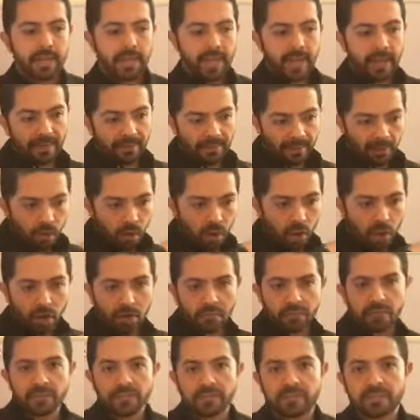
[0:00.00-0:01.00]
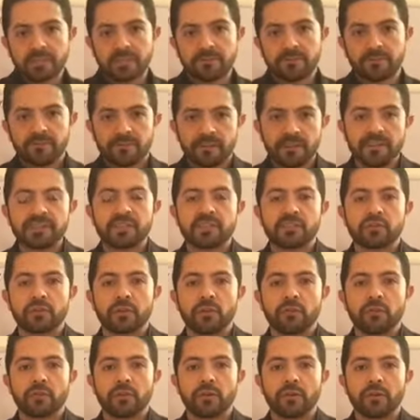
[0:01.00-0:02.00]
and the harvest freezes
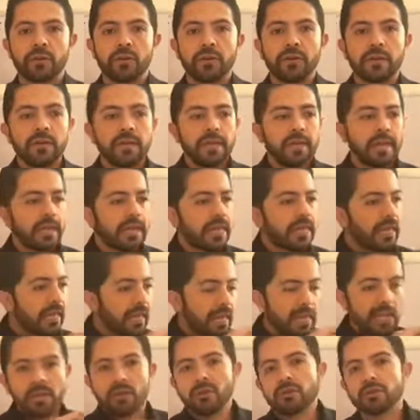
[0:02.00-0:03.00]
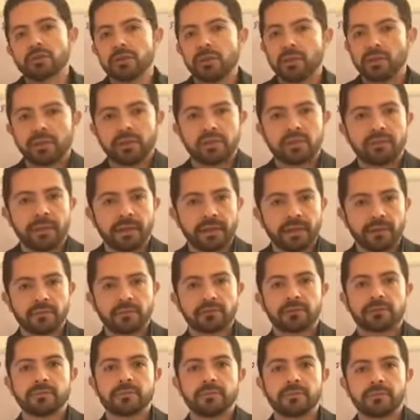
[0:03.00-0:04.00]
over, it kills all the
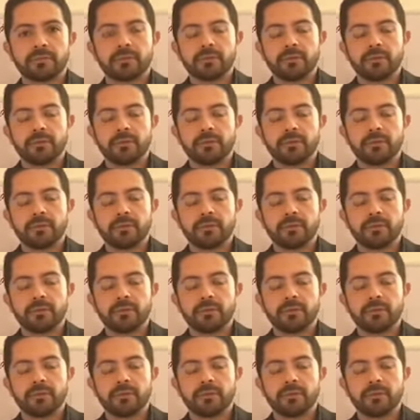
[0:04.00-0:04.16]
tomatoes.